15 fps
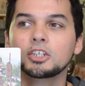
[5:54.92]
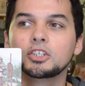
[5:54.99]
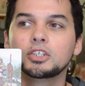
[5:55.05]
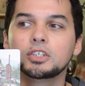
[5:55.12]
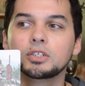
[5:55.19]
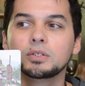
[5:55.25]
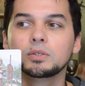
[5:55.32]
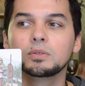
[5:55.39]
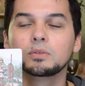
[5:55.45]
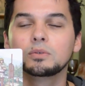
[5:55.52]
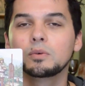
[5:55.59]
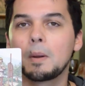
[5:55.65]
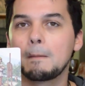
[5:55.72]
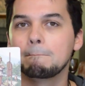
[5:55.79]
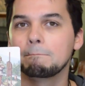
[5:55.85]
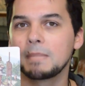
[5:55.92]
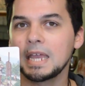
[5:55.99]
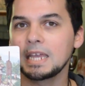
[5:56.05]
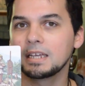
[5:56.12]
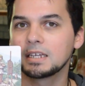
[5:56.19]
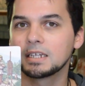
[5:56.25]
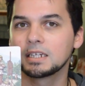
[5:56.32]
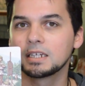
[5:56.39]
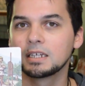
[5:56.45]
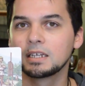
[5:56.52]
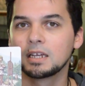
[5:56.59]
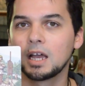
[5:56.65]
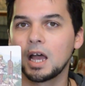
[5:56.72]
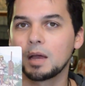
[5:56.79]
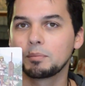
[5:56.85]
to make
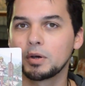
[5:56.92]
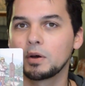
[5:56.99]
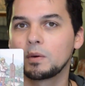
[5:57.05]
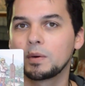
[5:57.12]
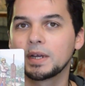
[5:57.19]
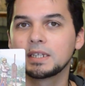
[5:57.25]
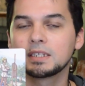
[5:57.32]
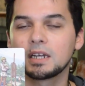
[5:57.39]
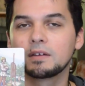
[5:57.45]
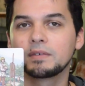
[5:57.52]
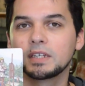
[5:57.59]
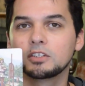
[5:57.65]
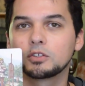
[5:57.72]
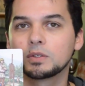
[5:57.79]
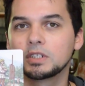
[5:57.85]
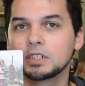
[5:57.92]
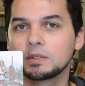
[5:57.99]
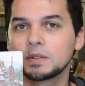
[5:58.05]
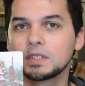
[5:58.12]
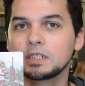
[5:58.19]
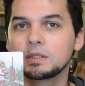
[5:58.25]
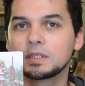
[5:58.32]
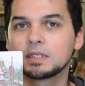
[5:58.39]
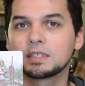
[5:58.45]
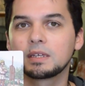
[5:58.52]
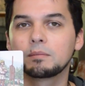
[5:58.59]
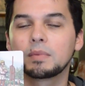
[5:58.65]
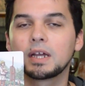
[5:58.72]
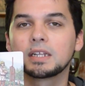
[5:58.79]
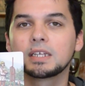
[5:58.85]
a point of introducing you to
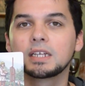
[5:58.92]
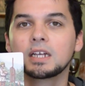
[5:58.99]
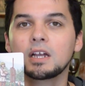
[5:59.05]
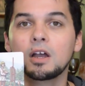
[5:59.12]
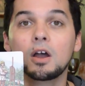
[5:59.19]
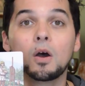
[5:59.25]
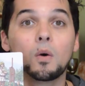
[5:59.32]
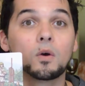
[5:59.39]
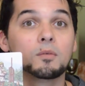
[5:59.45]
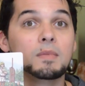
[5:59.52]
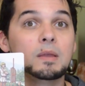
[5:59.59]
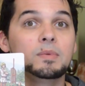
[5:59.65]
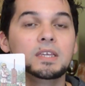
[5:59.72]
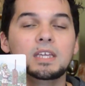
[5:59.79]
somebody, or maybe